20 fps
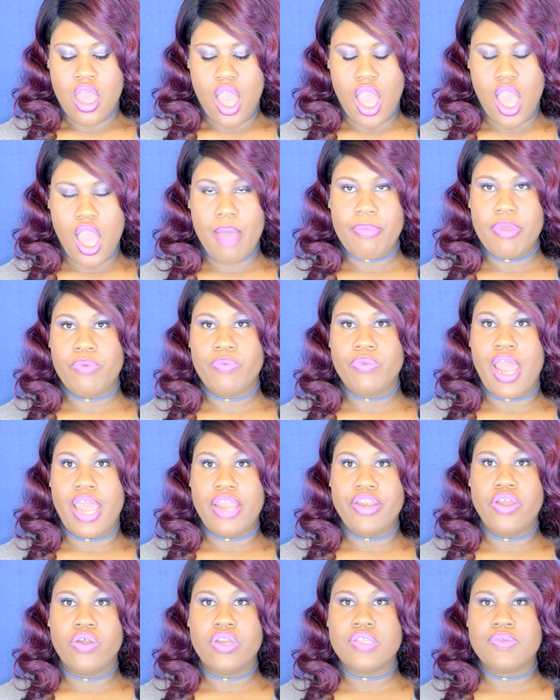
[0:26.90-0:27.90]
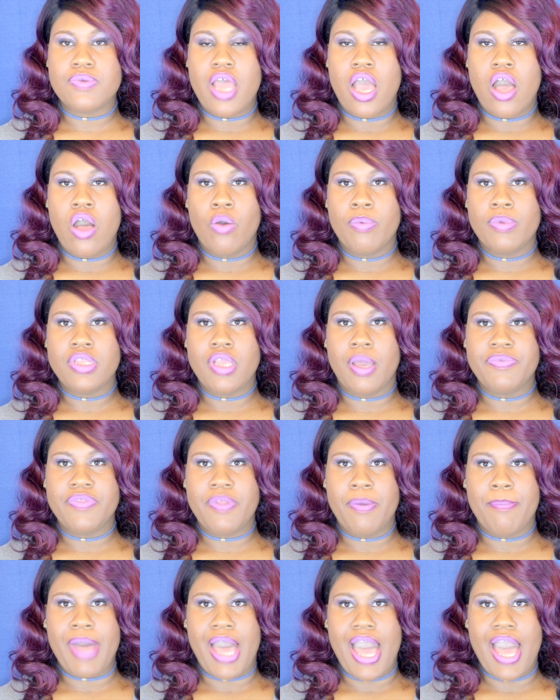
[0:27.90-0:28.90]
Um, and I noticed when I opened up
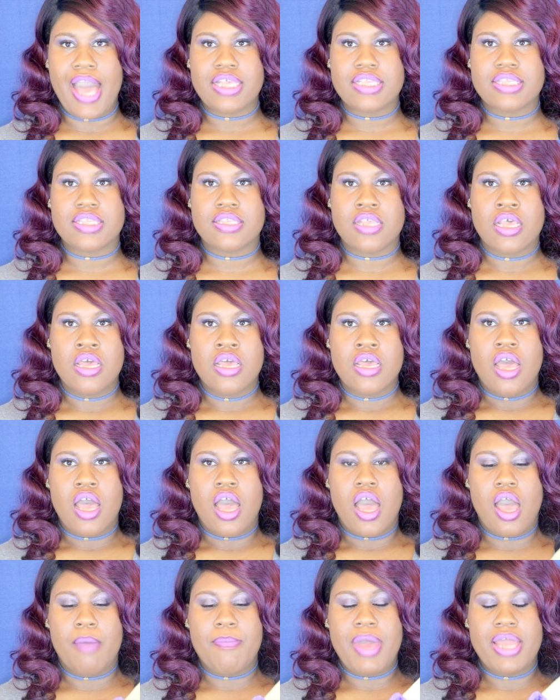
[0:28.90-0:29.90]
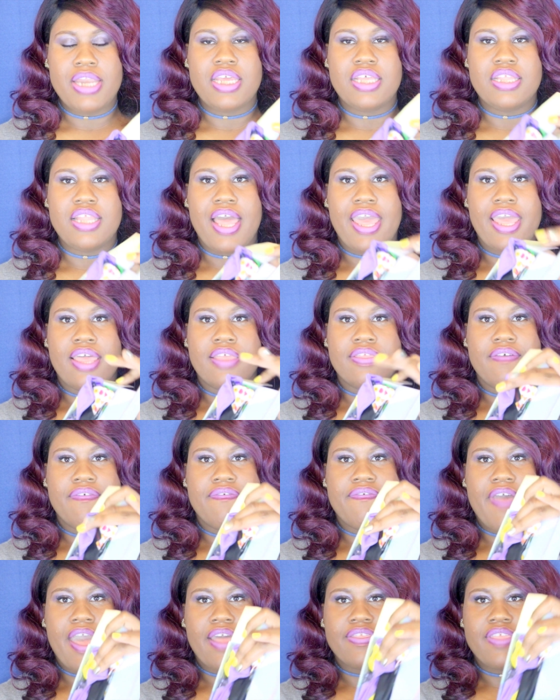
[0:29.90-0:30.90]
the box, um, I did like the
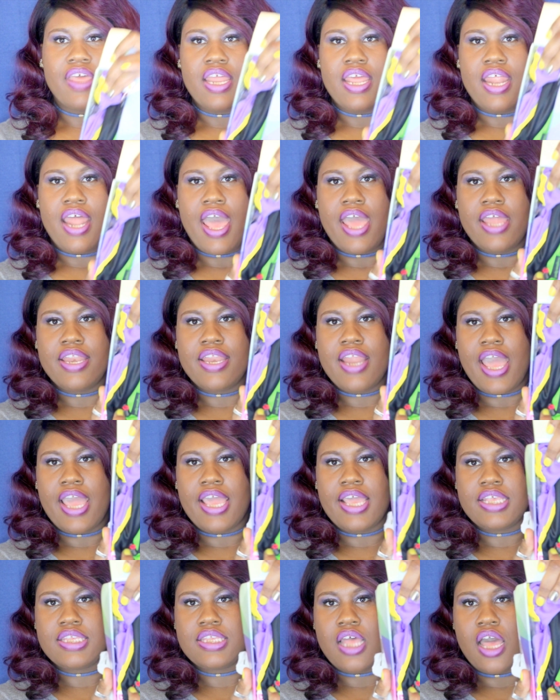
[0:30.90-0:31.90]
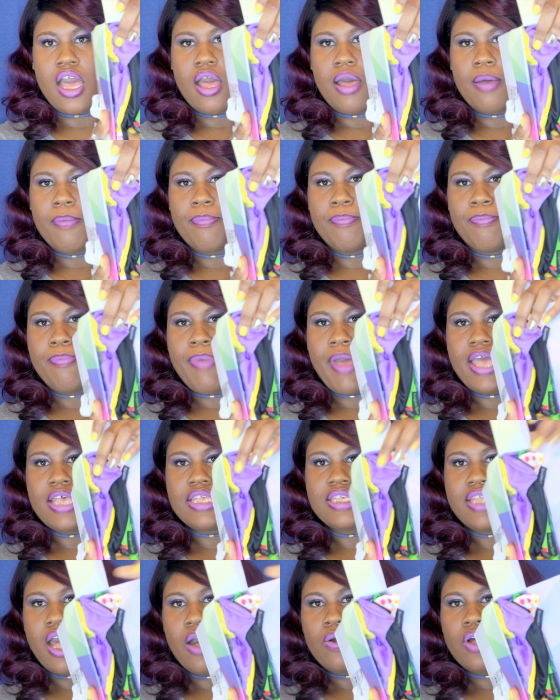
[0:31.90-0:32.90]
fact that it had nice um,
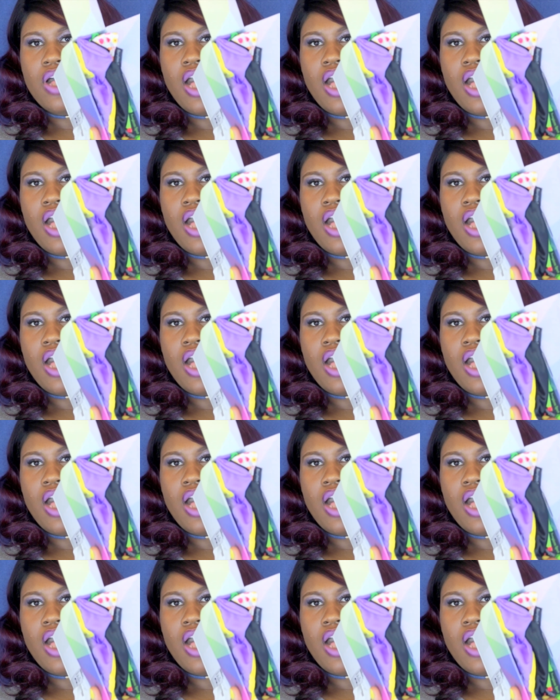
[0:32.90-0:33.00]
pastel